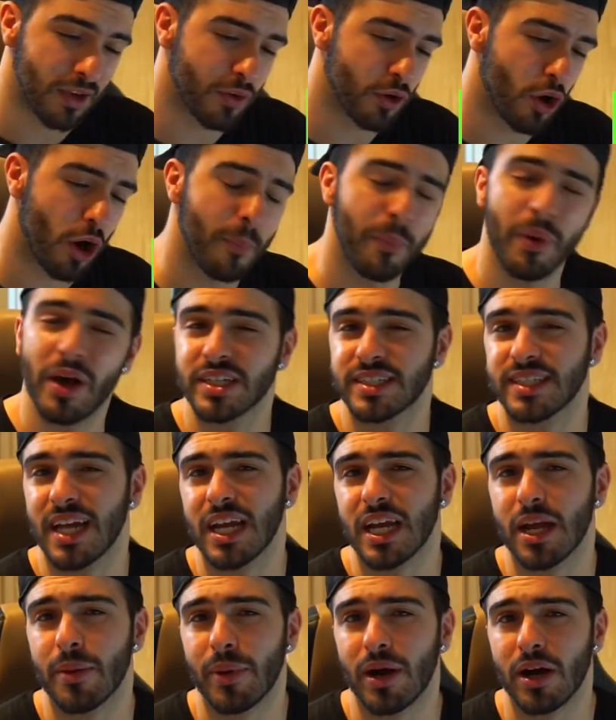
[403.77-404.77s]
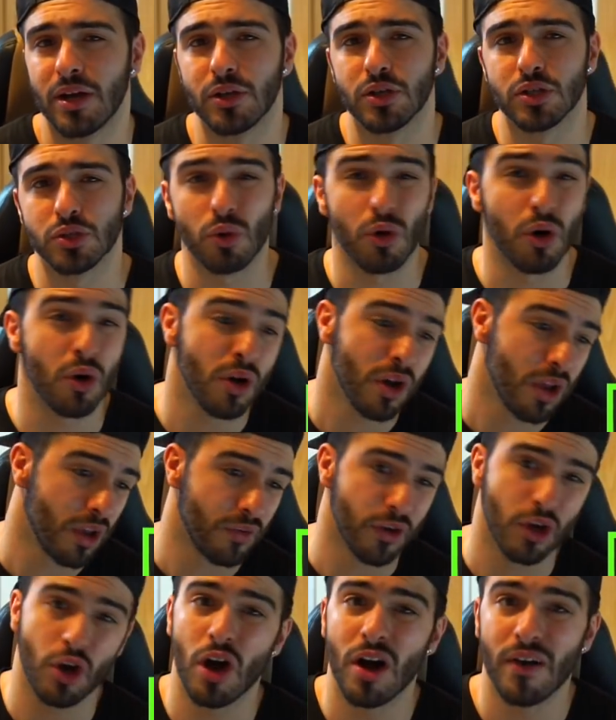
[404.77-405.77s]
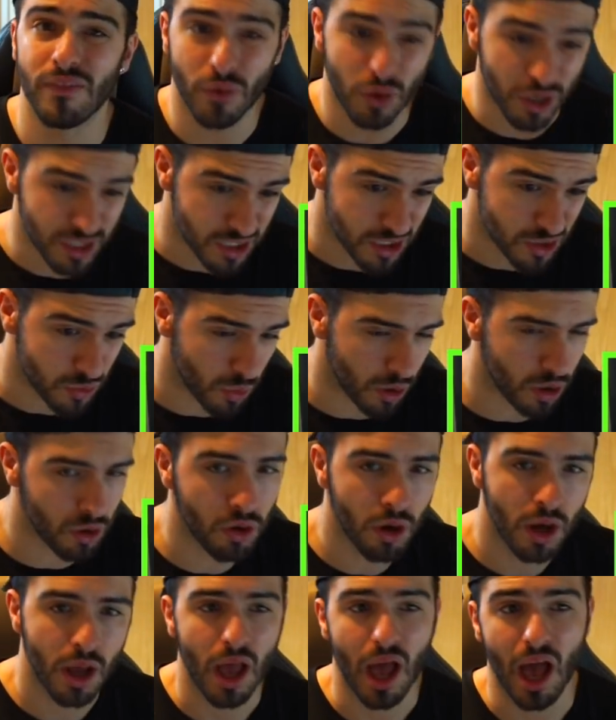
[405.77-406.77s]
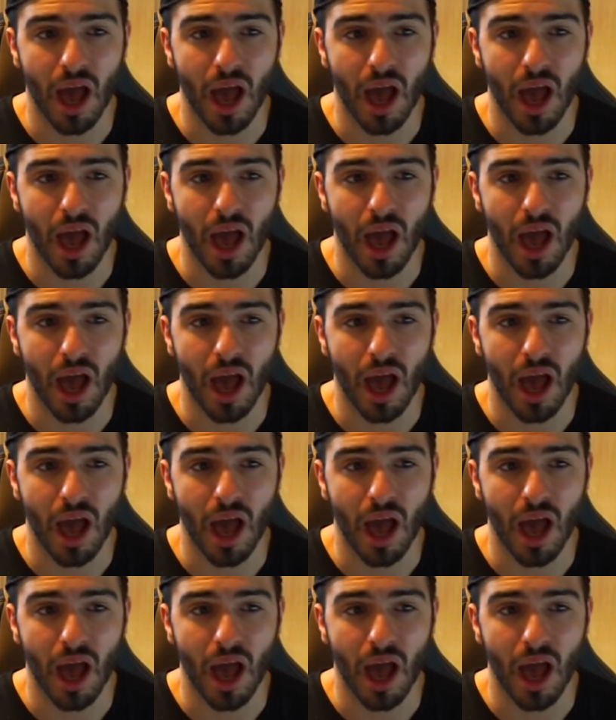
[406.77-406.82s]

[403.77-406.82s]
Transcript: If you've got a personality about you as well, if you've got a voice as well,